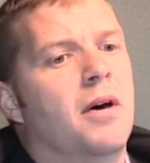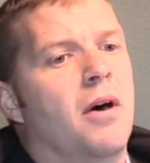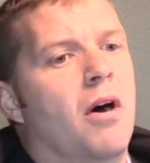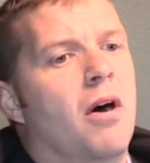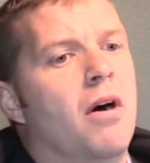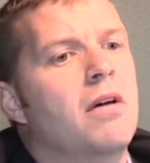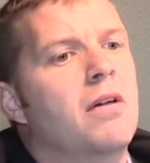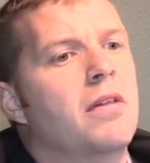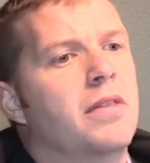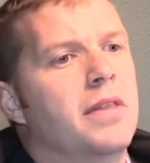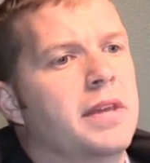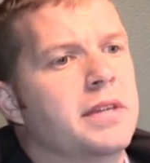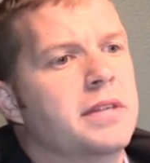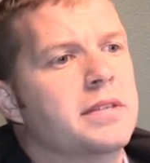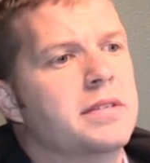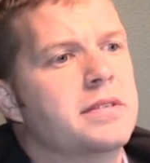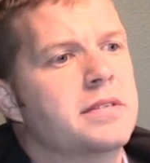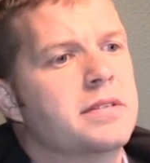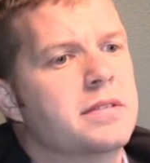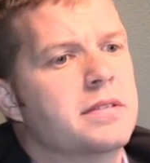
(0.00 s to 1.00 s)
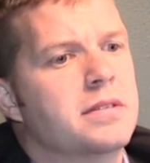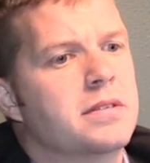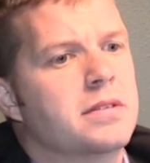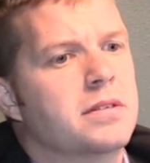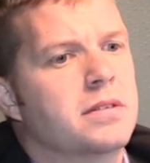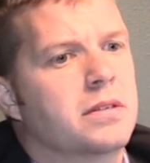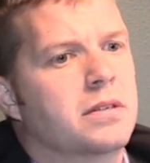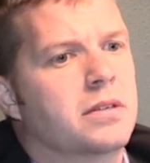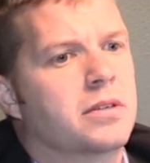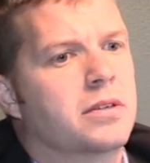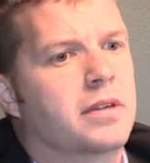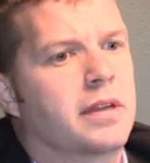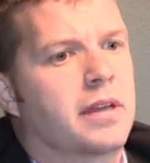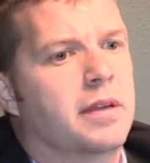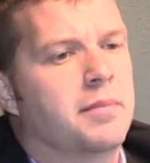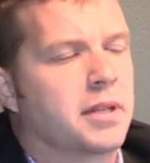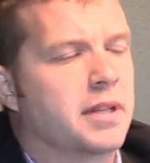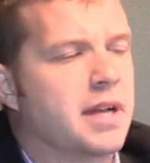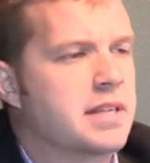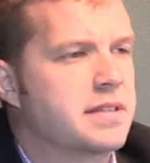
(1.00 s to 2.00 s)
All of these
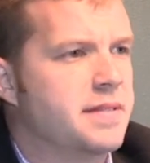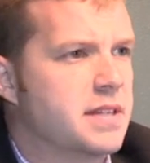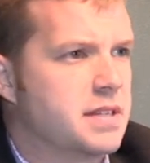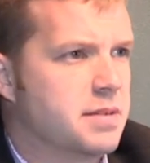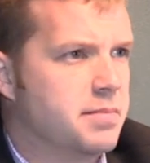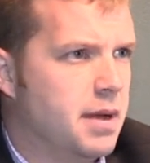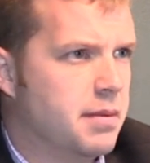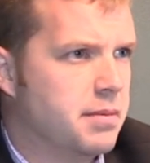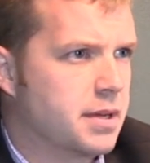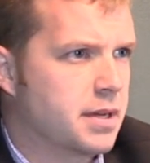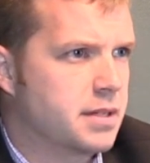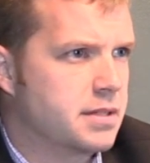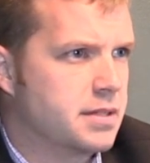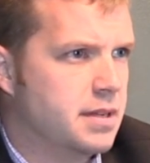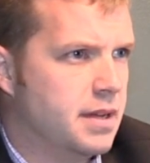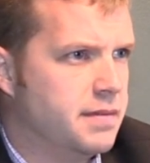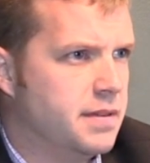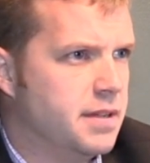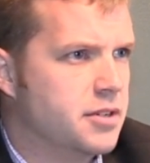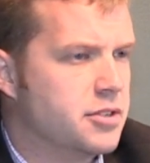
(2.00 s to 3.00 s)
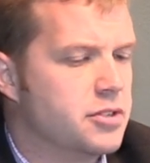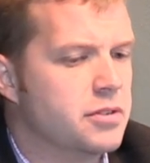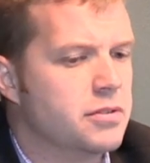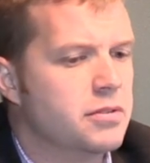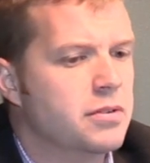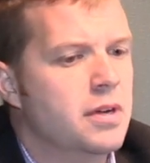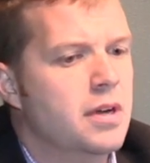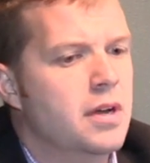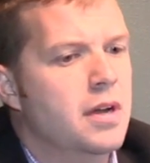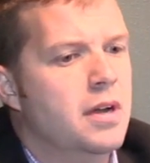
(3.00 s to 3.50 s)
can be classified as a public safety issue,